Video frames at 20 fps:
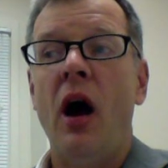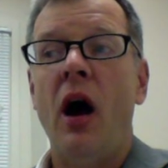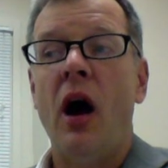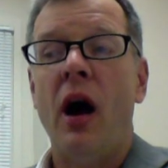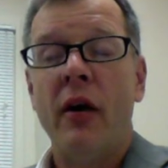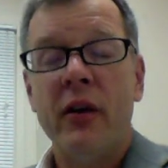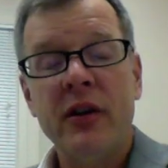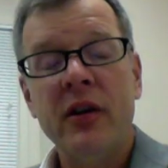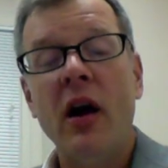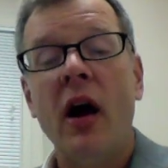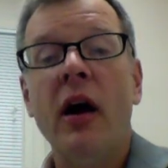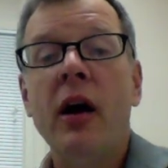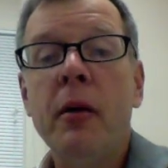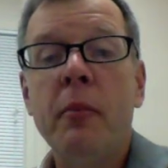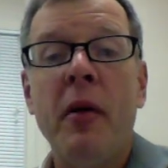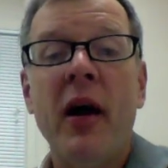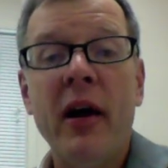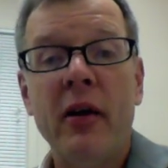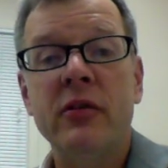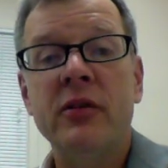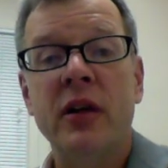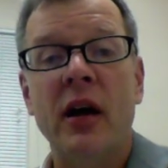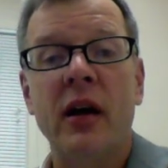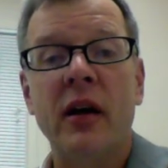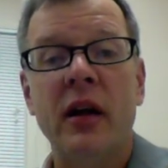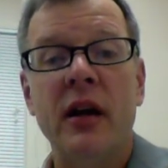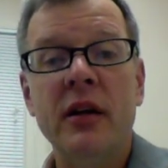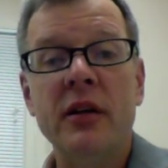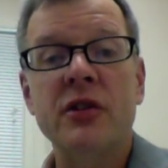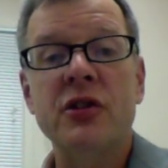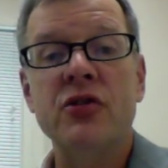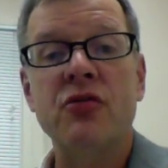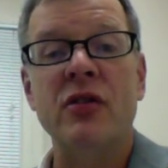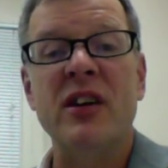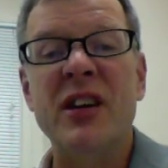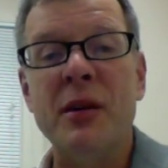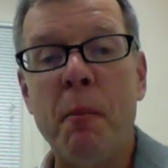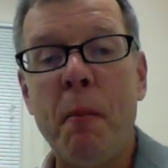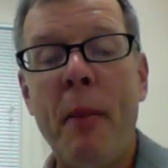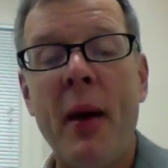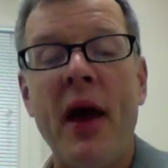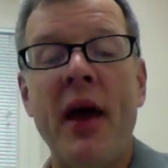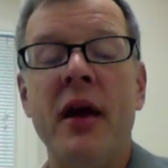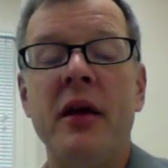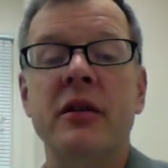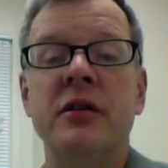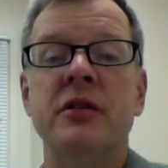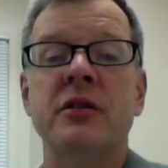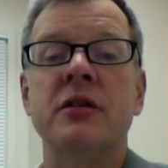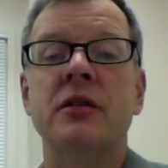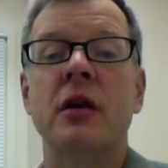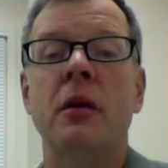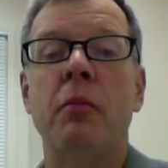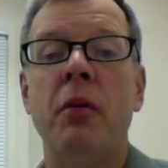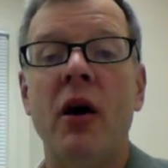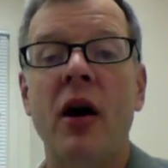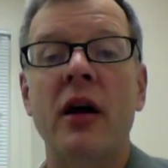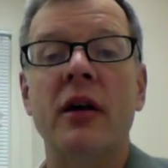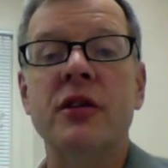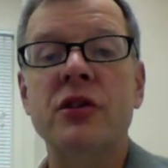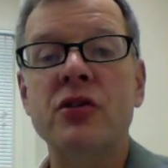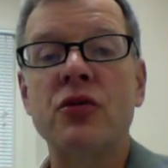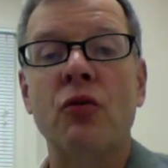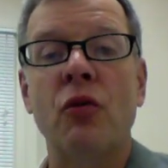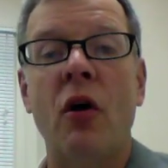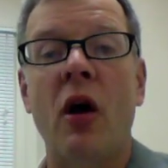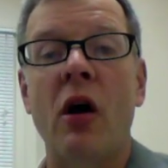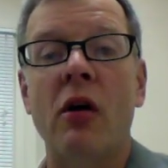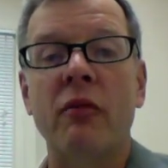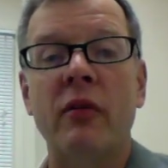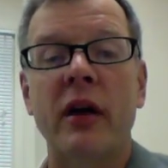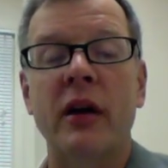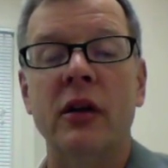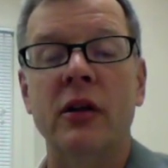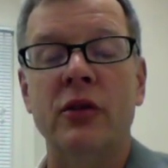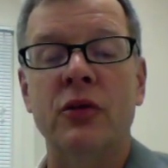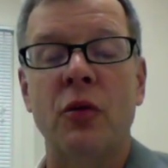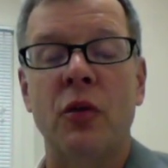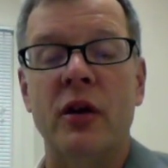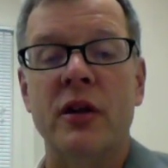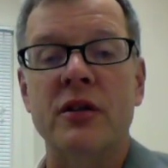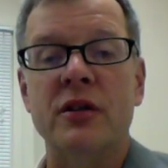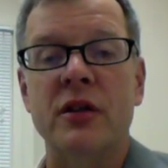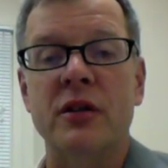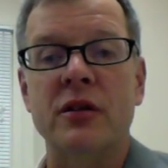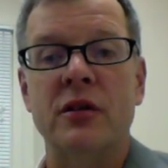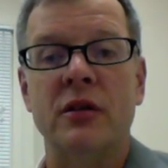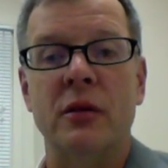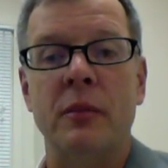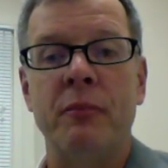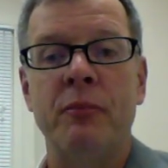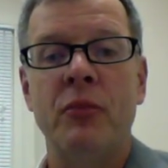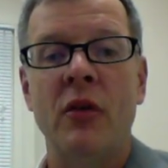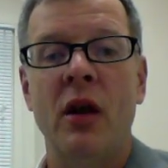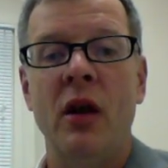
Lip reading: our entire biotech industry depends upon a strong regulatory system.